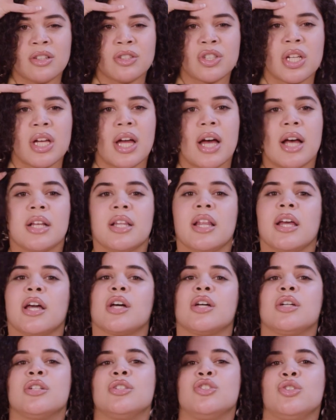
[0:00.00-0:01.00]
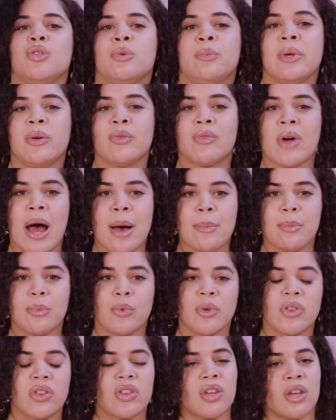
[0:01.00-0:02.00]
She had like a doobie wrap
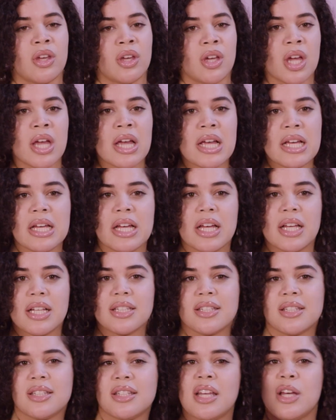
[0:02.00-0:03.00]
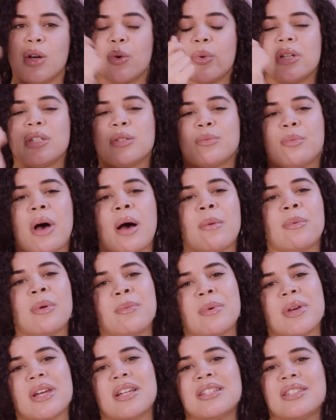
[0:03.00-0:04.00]
with the sequined bobby
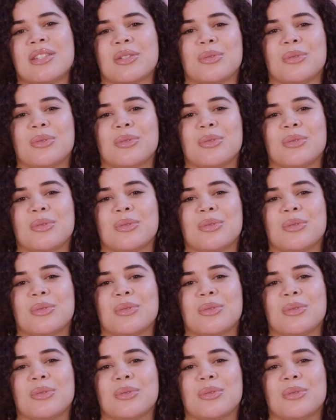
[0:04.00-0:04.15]
pins.